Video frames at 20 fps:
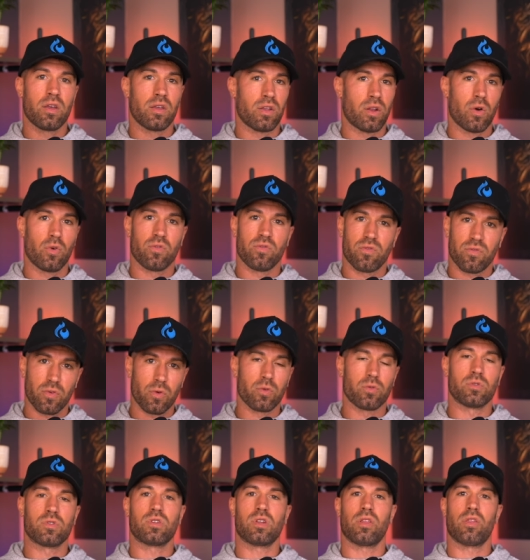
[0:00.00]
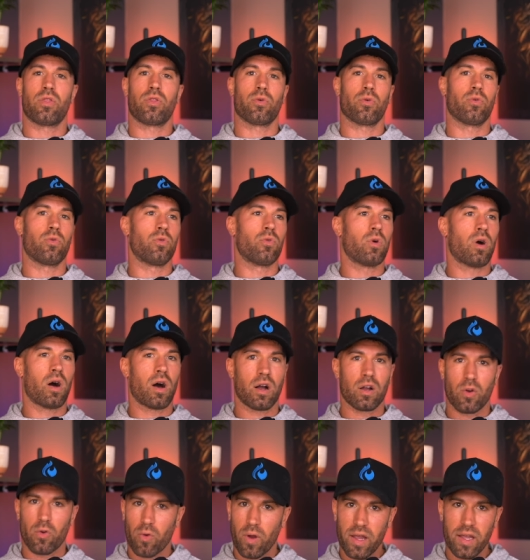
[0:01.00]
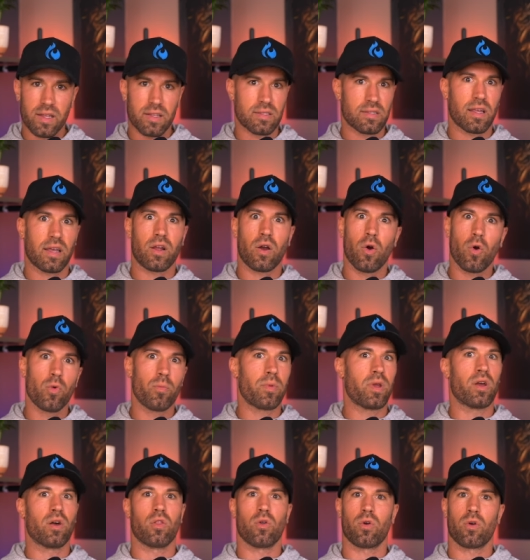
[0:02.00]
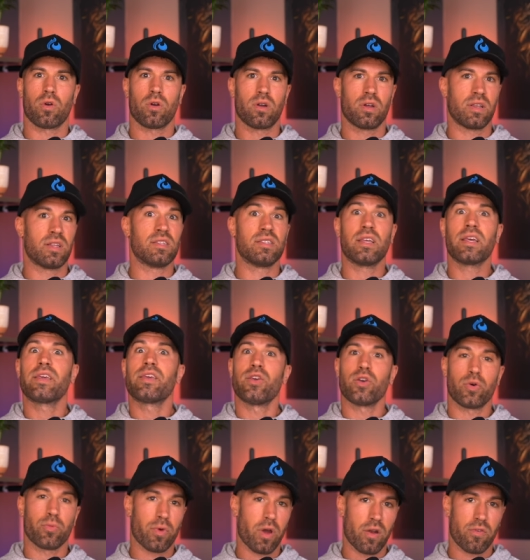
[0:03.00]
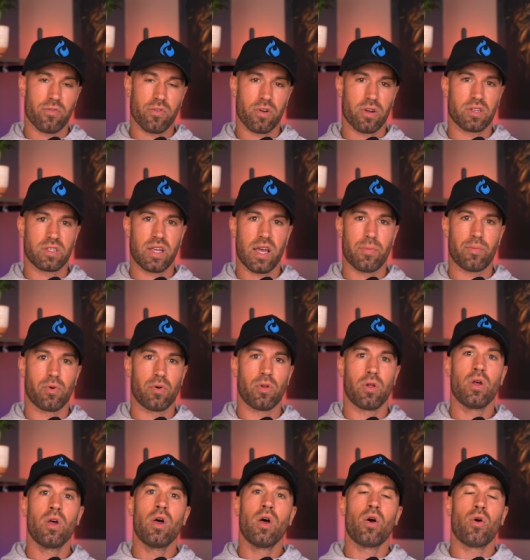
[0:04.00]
you know, fruits and through uh, grains like oatmeal or an Ezekiel bread, for example.